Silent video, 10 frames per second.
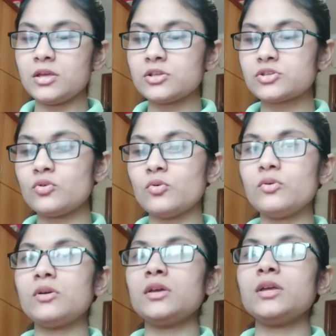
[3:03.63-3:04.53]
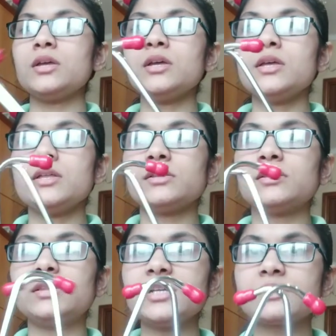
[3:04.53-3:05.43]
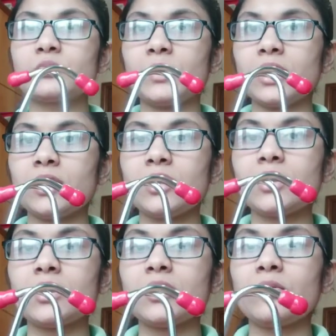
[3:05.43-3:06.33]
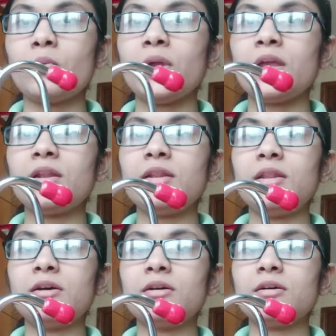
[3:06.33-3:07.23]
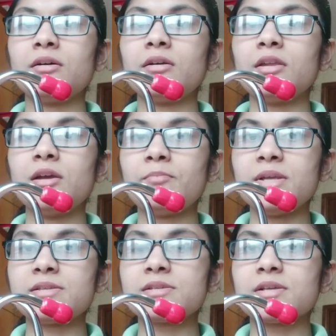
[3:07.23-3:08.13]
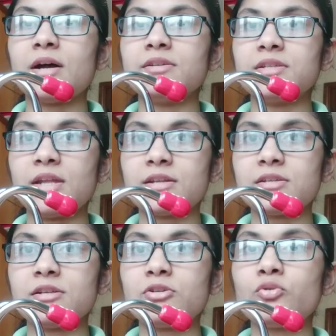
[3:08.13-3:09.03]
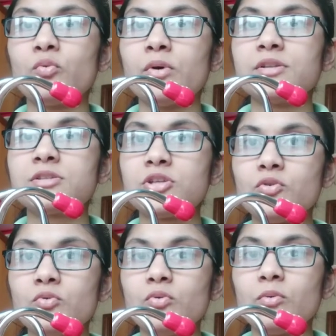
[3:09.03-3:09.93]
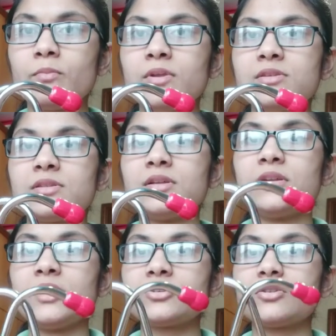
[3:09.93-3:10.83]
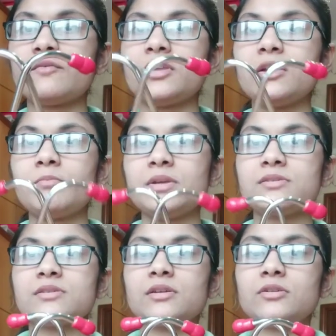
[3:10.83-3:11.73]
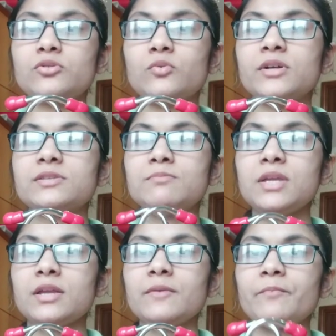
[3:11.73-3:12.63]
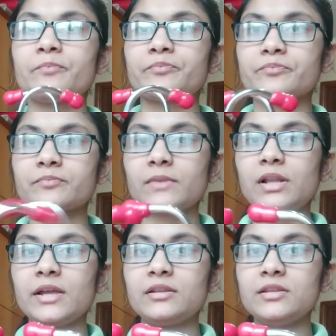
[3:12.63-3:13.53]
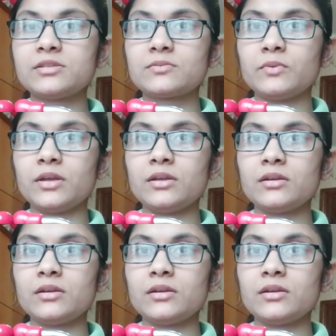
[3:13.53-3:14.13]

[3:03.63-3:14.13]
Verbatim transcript: So this way, when the earpieces are directed towards you, means the direction of the earpieces are towards me, like this way,